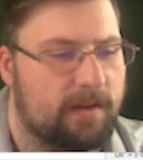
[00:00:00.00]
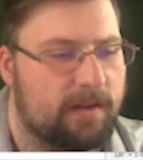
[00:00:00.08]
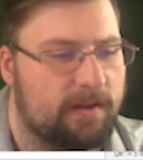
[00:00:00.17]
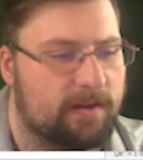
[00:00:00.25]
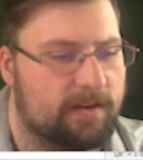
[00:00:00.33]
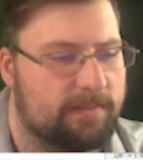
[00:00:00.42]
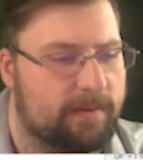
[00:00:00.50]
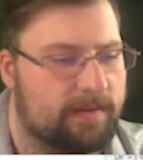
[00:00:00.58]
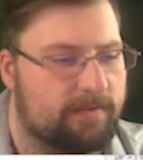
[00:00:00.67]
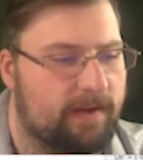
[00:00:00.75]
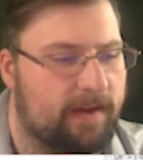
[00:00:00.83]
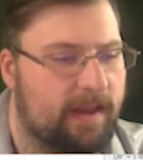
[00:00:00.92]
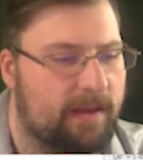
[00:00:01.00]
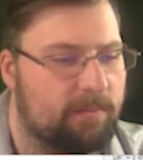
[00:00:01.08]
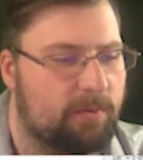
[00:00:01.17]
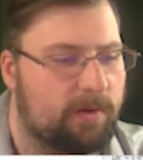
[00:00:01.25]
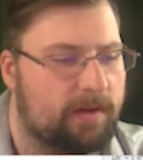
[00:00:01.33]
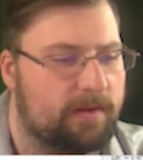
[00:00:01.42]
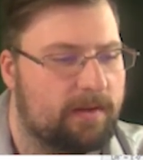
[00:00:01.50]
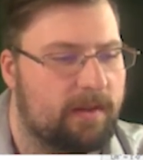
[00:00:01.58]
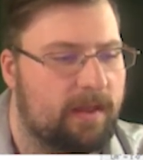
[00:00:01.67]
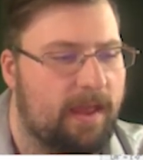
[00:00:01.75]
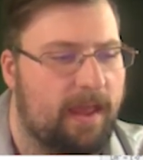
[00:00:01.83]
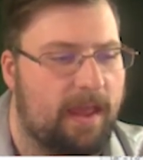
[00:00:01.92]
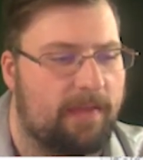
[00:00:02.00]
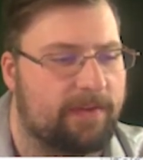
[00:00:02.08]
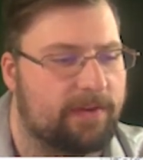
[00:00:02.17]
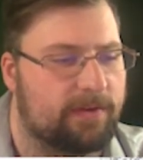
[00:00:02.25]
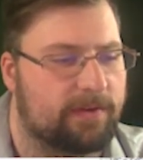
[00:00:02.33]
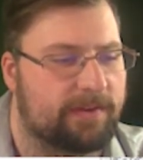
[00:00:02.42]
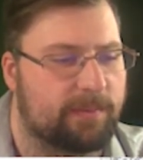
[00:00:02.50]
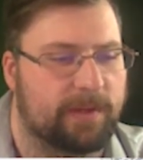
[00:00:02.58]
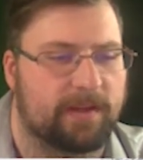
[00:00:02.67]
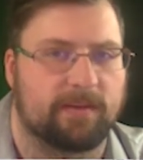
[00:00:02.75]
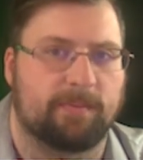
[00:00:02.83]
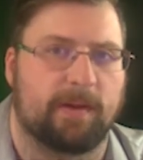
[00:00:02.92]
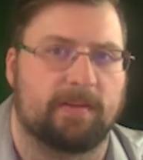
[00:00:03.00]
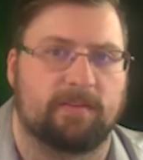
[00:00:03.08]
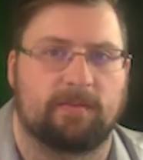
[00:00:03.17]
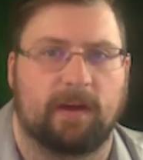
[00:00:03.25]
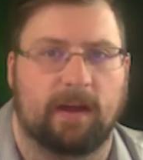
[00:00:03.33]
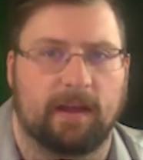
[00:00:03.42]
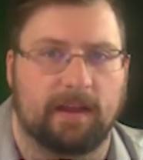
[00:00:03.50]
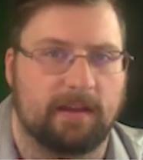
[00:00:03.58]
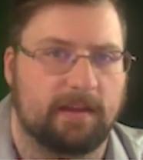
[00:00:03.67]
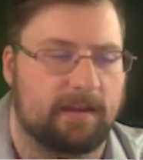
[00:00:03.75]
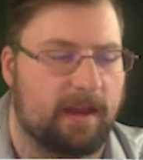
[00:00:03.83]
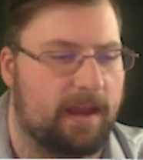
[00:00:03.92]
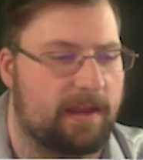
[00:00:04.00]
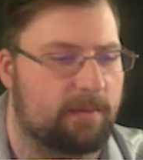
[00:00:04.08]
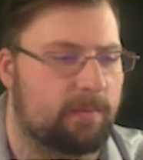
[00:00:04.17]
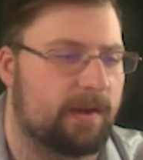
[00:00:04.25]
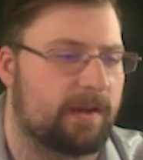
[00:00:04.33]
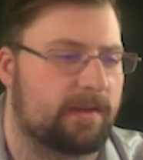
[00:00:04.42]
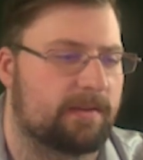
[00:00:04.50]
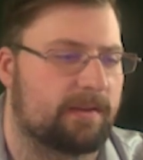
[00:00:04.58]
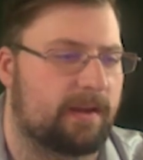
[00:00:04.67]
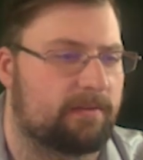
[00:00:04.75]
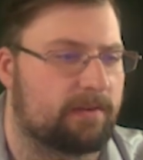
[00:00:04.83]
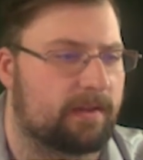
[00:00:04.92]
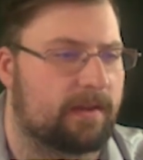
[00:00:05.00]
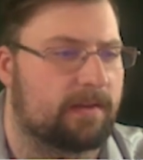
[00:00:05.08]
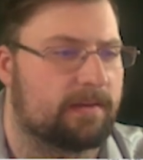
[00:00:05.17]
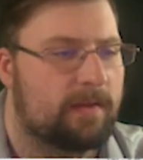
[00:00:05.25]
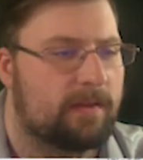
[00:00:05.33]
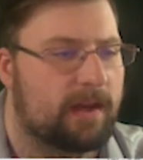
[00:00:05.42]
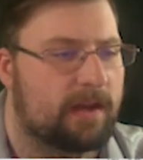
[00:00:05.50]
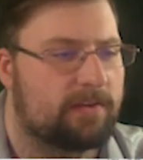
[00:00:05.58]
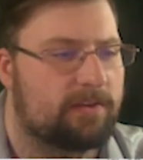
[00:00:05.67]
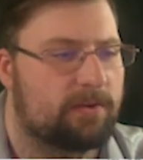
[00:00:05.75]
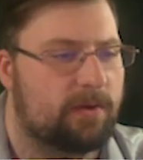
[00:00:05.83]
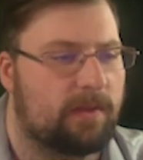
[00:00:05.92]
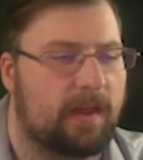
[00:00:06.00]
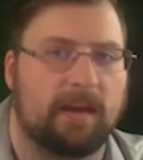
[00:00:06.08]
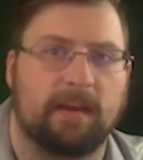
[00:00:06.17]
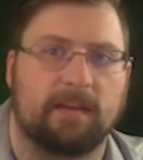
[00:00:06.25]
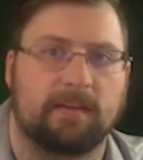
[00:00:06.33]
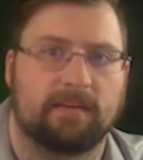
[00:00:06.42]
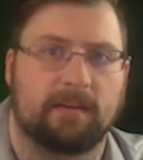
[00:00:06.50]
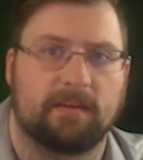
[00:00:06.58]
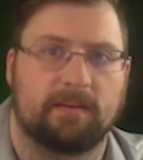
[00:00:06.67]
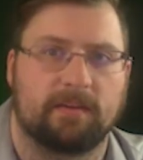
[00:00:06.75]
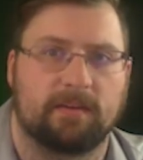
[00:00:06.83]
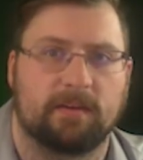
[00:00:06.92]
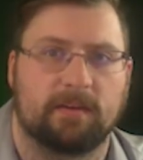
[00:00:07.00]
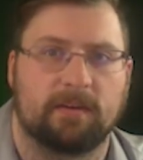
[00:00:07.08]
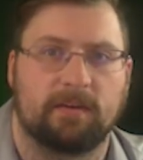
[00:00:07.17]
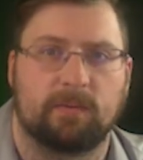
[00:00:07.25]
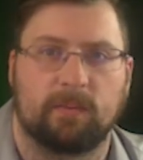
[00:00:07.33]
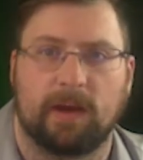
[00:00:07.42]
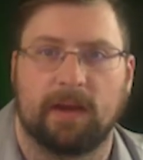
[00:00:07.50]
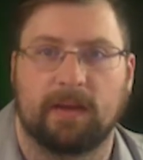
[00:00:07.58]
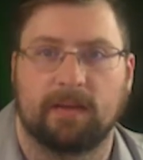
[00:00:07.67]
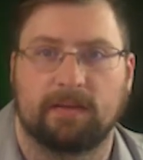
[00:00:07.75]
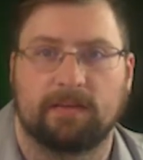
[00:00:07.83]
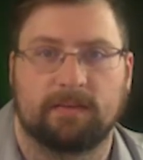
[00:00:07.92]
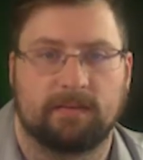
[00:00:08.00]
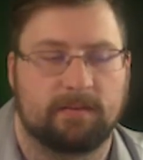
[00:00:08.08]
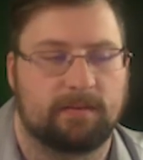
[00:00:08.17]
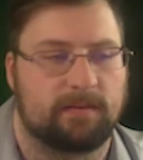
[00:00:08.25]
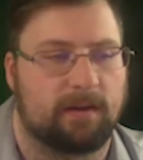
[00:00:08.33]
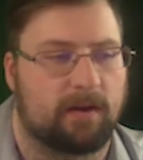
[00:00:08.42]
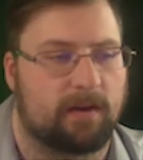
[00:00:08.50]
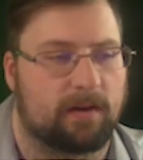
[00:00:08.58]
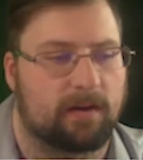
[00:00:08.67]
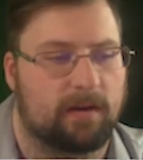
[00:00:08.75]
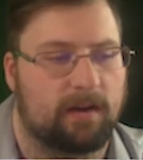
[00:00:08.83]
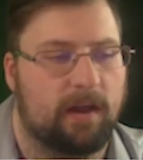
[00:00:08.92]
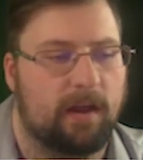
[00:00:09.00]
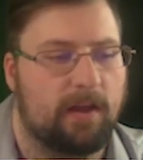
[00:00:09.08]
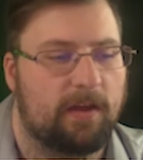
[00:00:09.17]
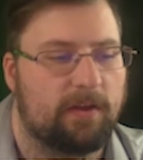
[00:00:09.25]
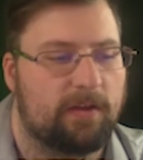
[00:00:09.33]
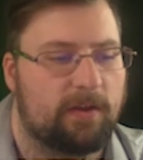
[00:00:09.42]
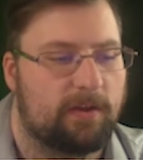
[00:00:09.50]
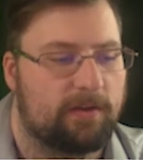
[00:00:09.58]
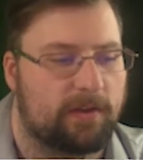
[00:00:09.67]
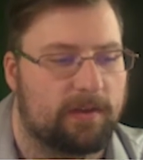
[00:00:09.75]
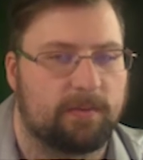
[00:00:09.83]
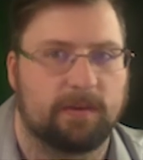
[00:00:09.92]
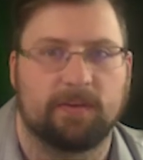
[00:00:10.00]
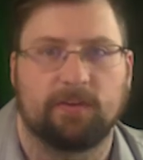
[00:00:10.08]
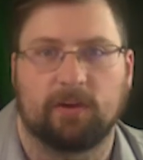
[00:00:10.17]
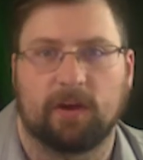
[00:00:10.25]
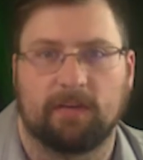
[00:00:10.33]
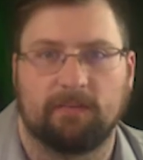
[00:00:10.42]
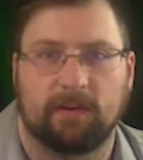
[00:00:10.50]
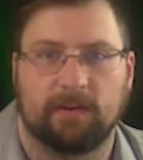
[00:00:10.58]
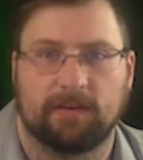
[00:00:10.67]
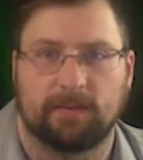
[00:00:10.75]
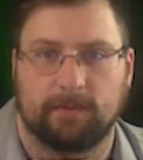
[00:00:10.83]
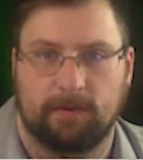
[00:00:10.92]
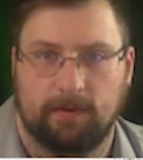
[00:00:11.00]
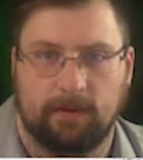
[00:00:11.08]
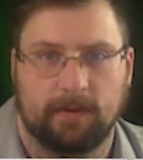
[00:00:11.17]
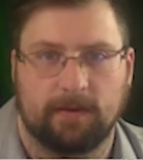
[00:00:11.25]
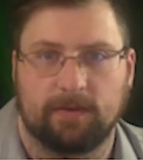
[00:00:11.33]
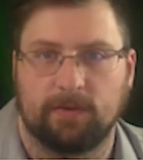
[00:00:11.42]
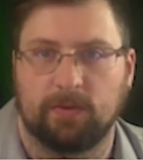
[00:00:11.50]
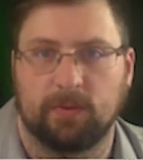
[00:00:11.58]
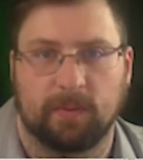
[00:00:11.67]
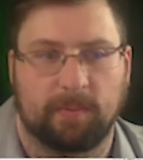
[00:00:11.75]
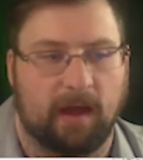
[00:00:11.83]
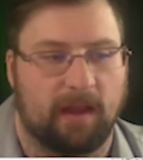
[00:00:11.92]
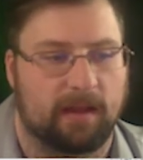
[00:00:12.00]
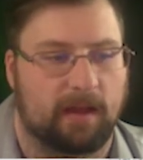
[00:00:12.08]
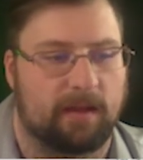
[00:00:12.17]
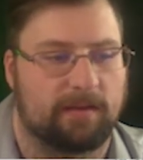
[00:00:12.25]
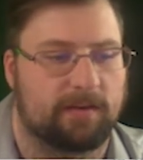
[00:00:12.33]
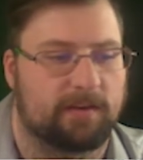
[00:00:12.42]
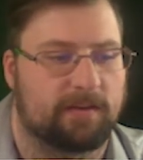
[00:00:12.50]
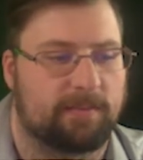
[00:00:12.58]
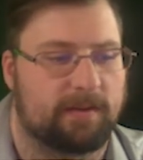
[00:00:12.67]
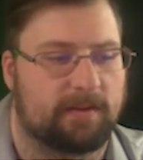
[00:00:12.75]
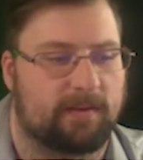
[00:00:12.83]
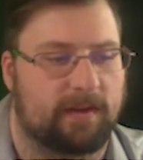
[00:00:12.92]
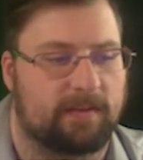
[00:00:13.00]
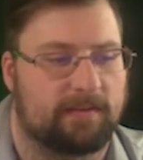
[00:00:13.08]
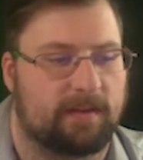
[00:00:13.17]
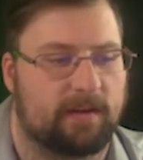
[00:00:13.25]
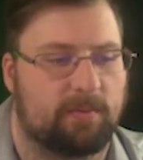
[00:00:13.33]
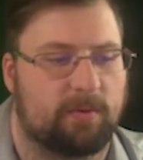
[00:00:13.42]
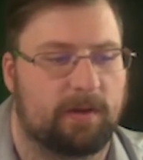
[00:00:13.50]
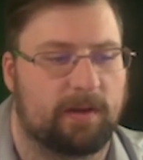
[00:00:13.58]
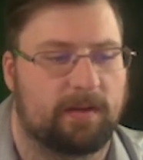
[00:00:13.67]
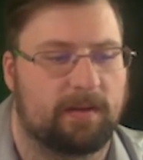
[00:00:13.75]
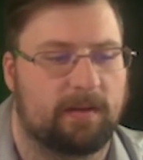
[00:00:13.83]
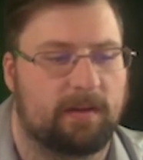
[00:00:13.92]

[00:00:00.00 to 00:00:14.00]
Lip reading: you're going to specify an end point, and then you notice that we can specify any radius after that. The next tool then is center radius arc. So this one's drawn very similarly to the polygons. You're going to specify the center point,